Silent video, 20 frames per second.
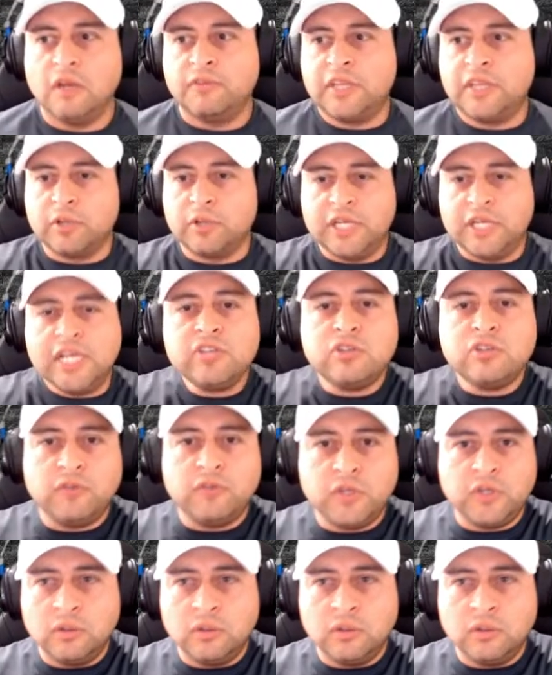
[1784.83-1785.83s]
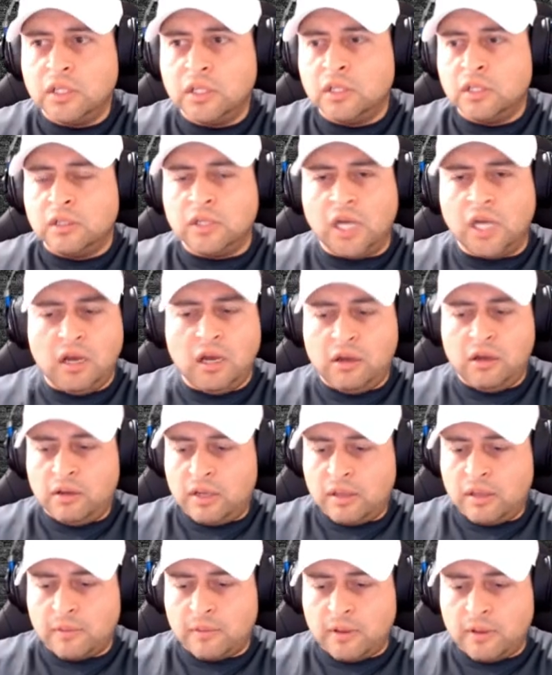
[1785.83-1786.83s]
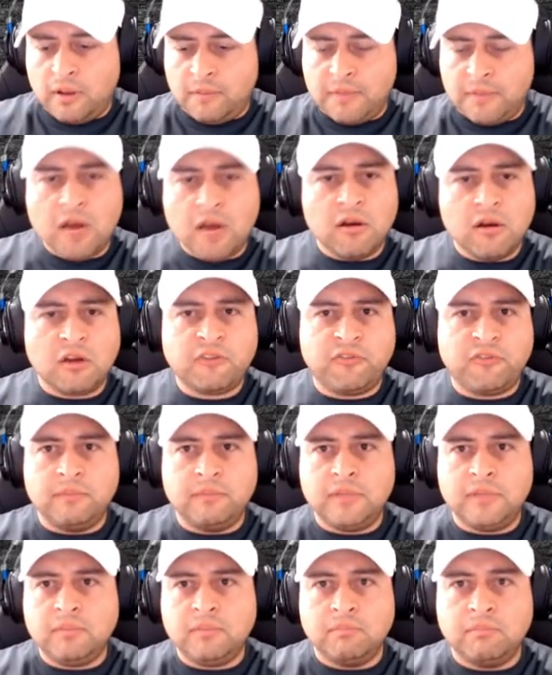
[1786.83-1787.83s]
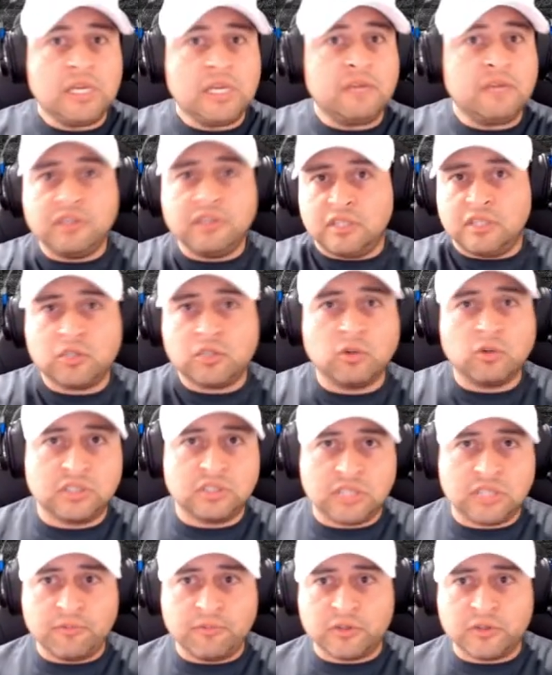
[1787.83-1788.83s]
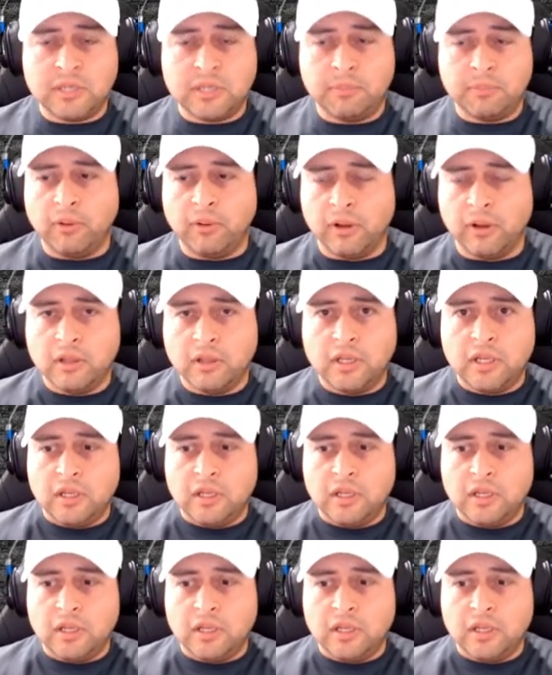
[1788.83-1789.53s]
They would interview Eric Finman, even this goes the same for Tim Pool.